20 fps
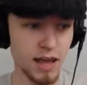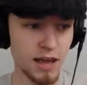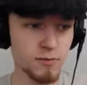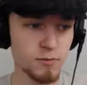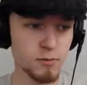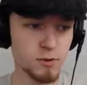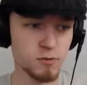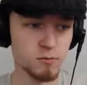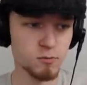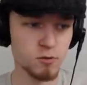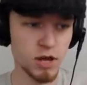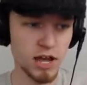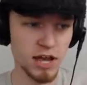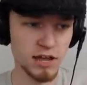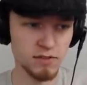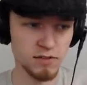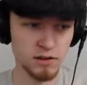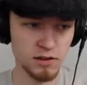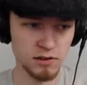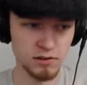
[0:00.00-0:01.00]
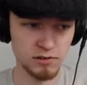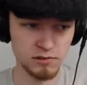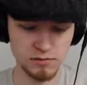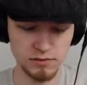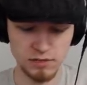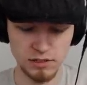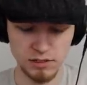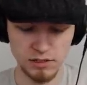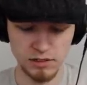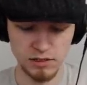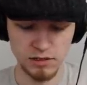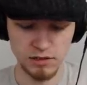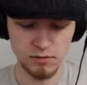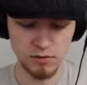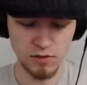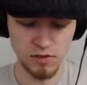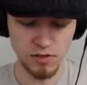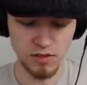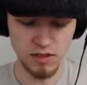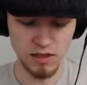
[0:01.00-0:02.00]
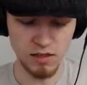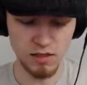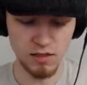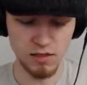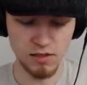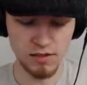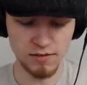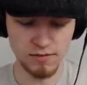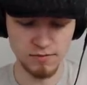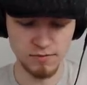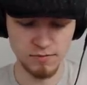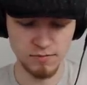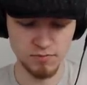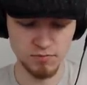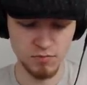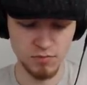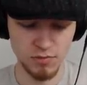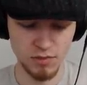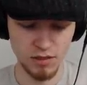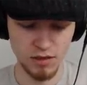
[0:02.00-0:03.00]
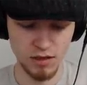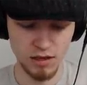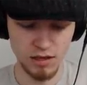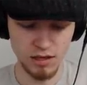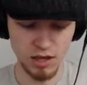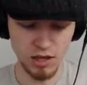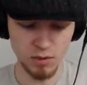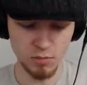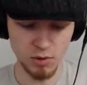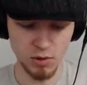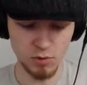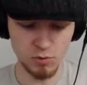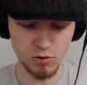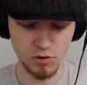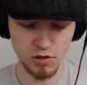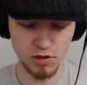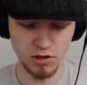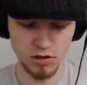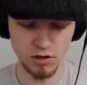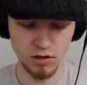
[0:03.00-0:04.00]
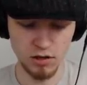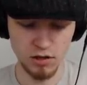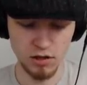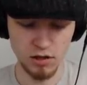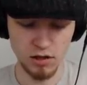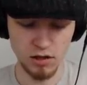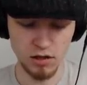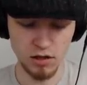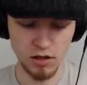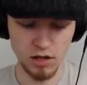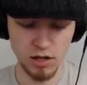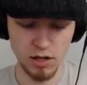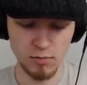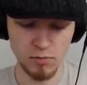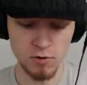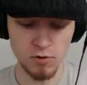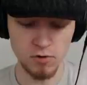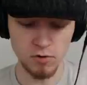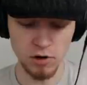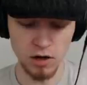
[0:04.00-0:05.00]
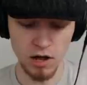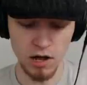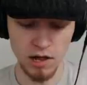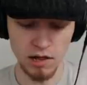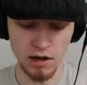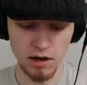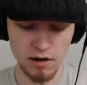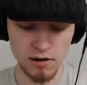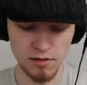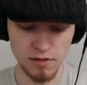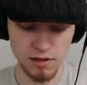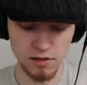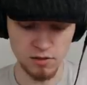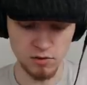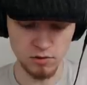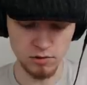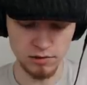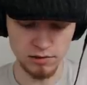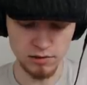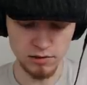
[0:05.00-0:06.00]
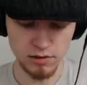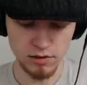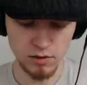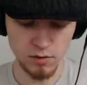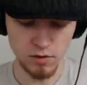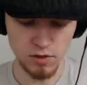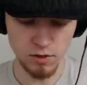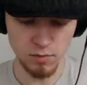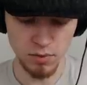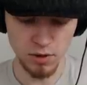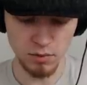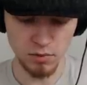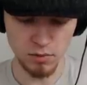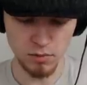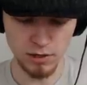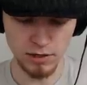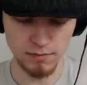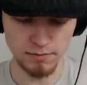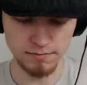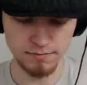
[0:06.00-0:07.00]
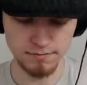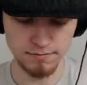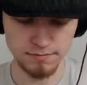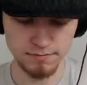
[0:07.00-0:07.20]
I was right, though. What's this? Yellow potion. Um, restore all hearts, that's cool. What's the purple one?